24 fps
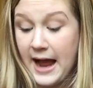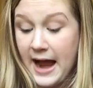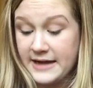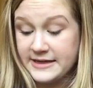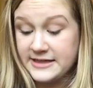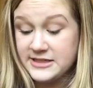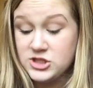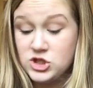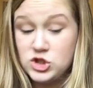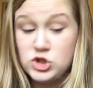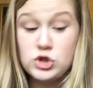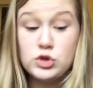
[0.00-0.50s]
I
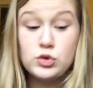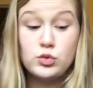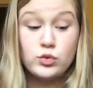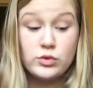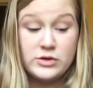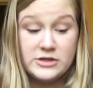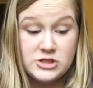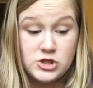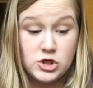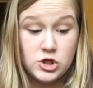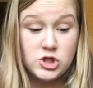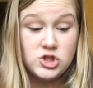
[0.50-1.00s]
need to do
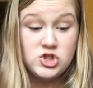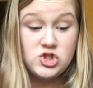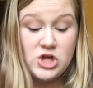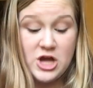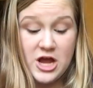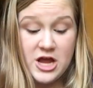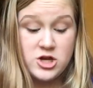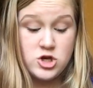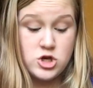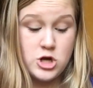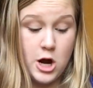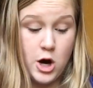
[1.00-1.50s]
research
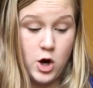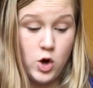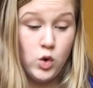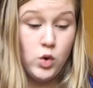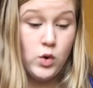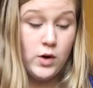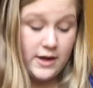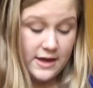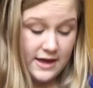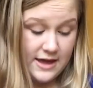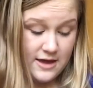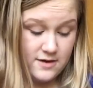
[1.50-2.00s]
and
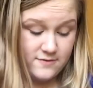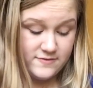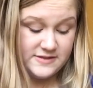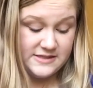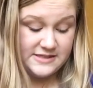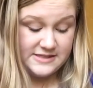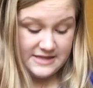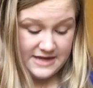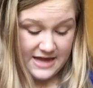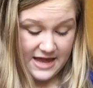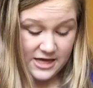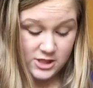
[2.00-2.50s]
know if
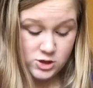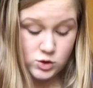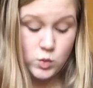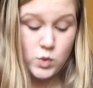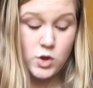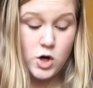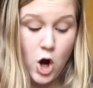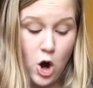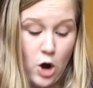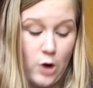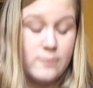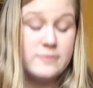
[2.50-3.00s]
snakes
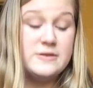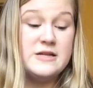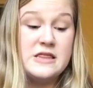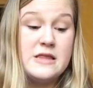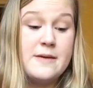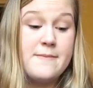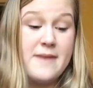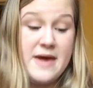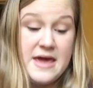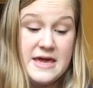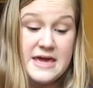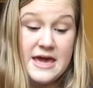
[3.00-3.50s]
were harmed in
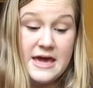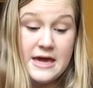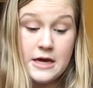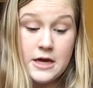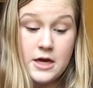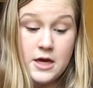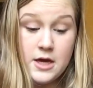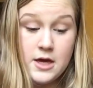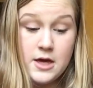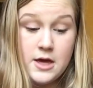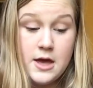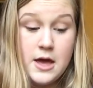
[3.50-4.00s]
the making,
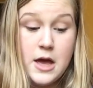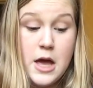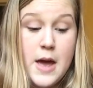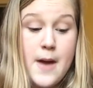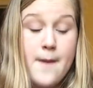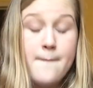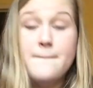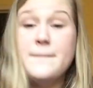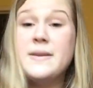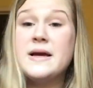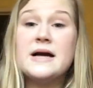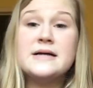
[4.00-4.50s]

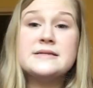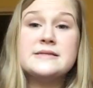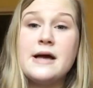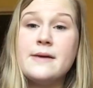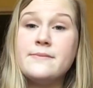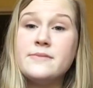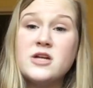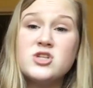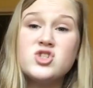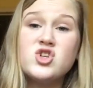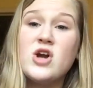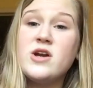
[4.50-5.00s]
because
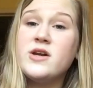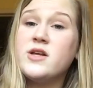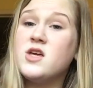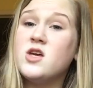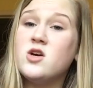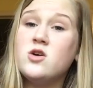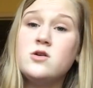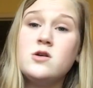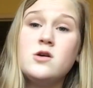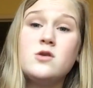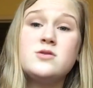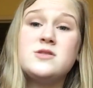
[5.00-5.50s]
I'm not trying to
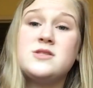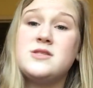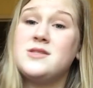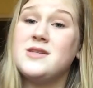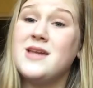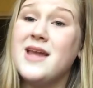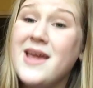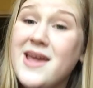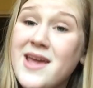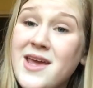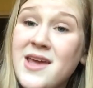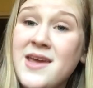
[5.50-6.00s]
kill no
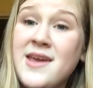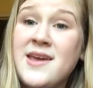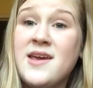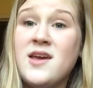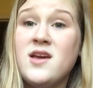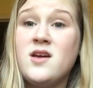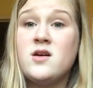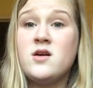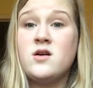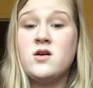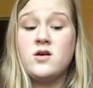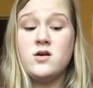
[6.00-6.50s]

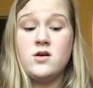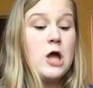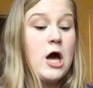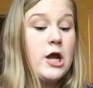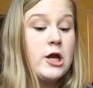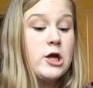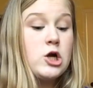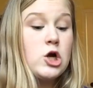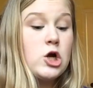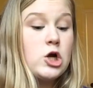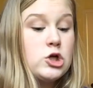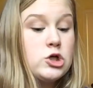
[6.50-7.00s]
snake. A
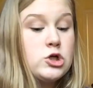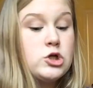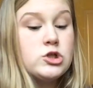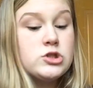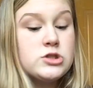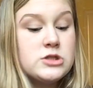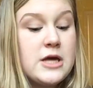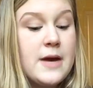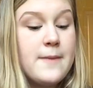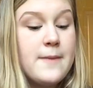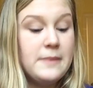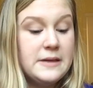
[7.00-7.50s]
lot of
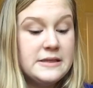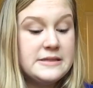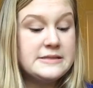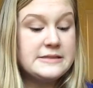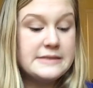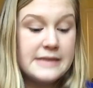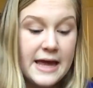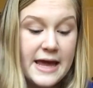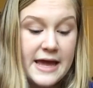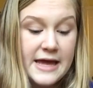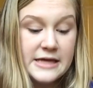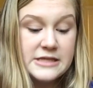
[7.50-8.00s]
girls be
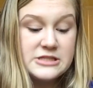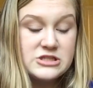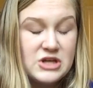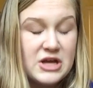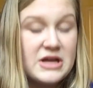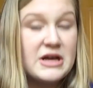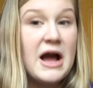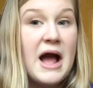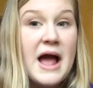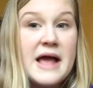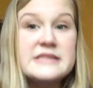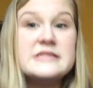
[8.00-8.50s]
snakes
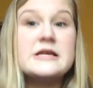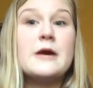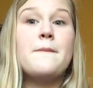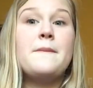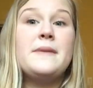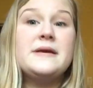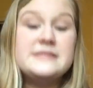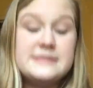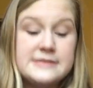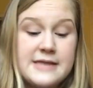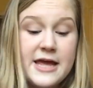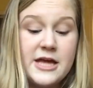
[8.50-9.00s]
and guys can
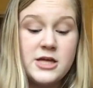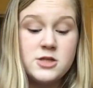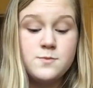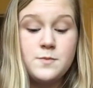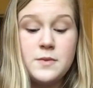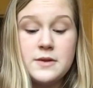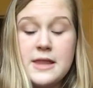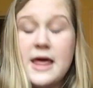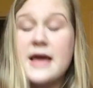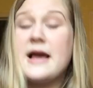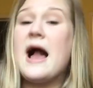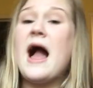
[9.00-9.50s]
be snakes,
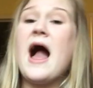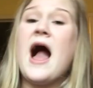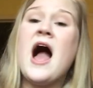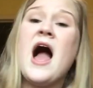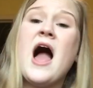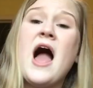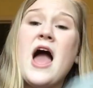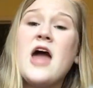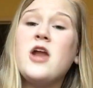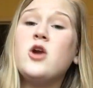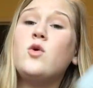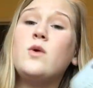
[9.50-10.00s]
but like,
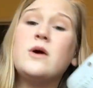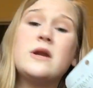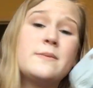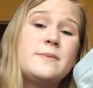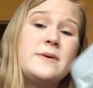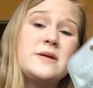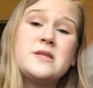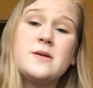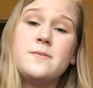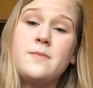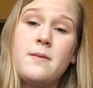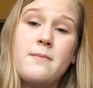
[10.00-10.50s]
I don't want to
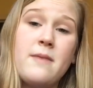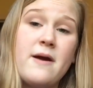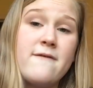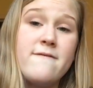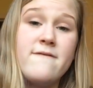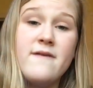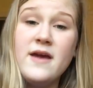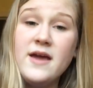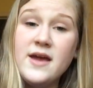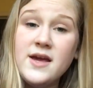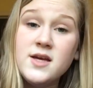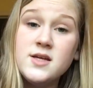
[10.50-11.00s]
put them on my
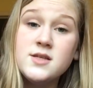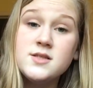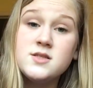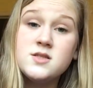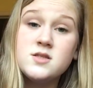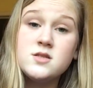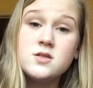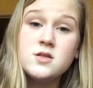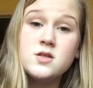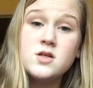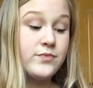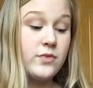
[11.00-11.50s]

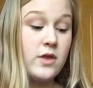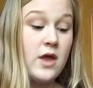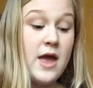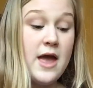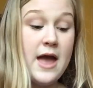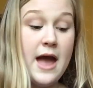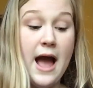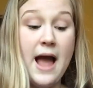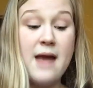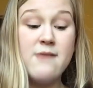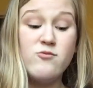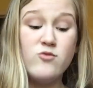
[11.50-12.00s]
face.
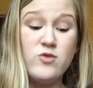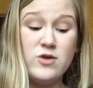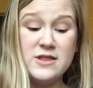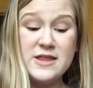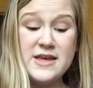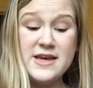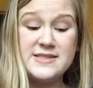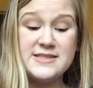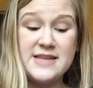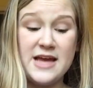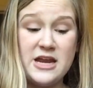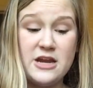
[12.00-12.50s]
I'm
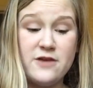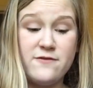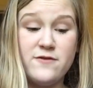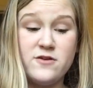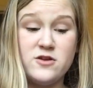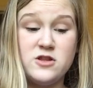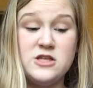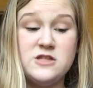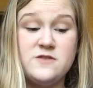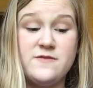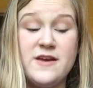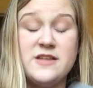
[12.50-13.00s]
really excited for
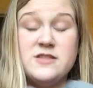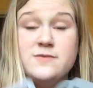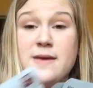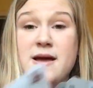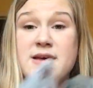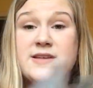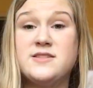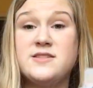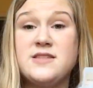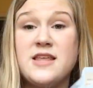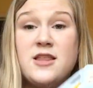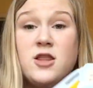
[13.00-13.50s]
these face
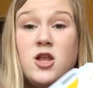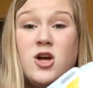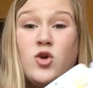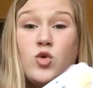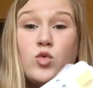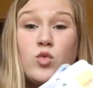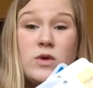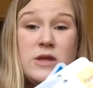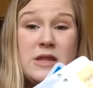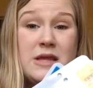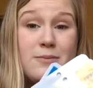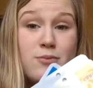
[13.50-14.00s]
masks. They look
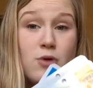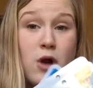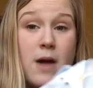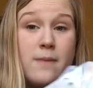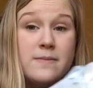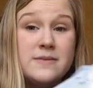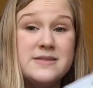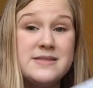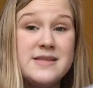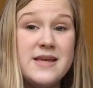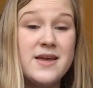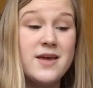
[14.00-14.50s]
really
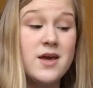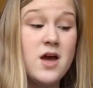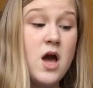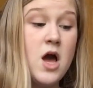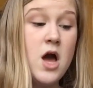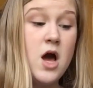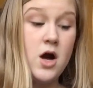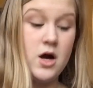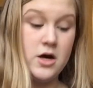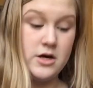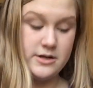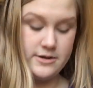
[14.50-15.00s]
promising.
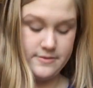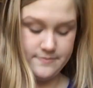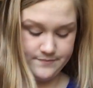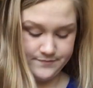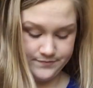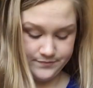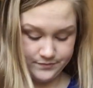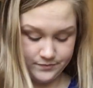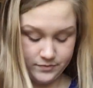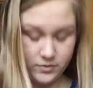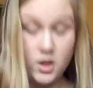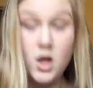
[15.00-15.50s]
Um,
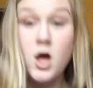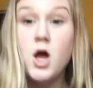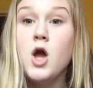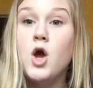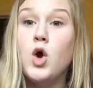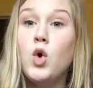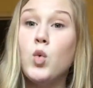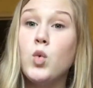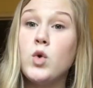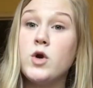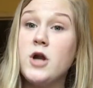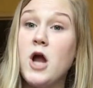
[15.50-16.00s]

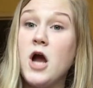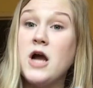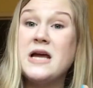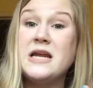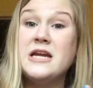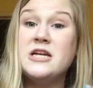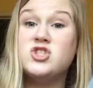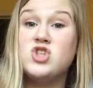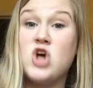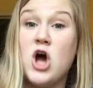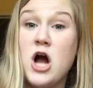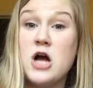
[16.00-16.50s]
we're not
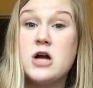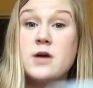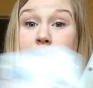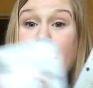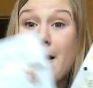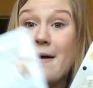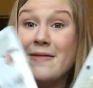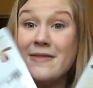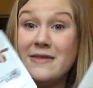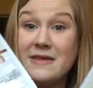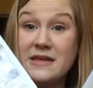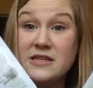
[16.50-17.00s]
going to talk
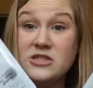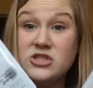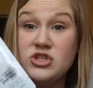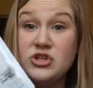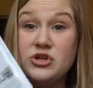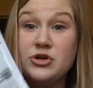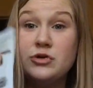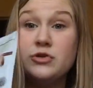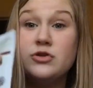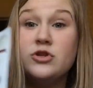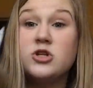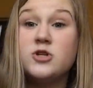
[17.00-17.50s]
about these
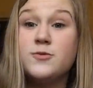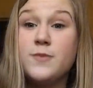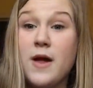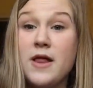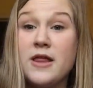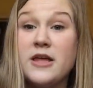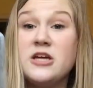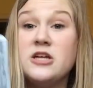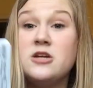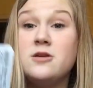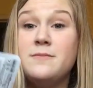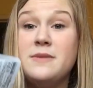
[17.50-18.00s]
two. There's
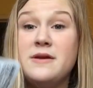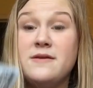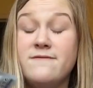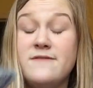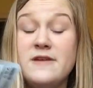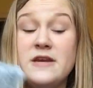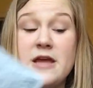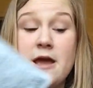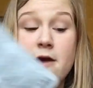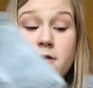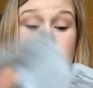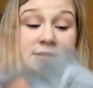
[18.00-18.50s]
probably going to be
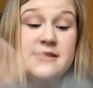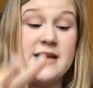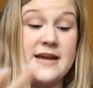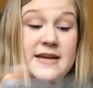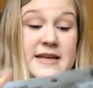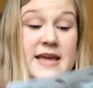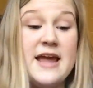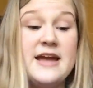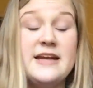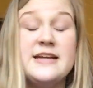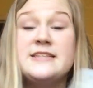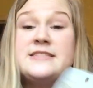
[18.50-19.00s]
videos
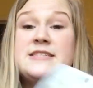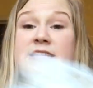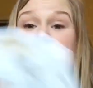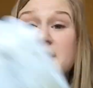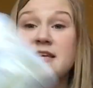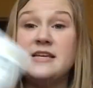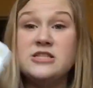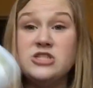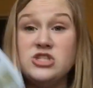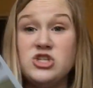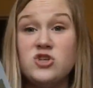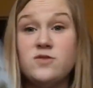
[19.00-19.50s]
dedicated to
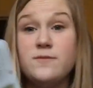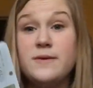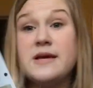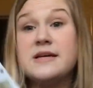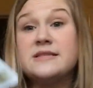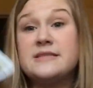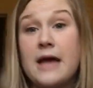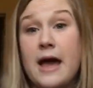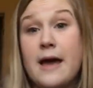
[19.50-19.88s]
these two because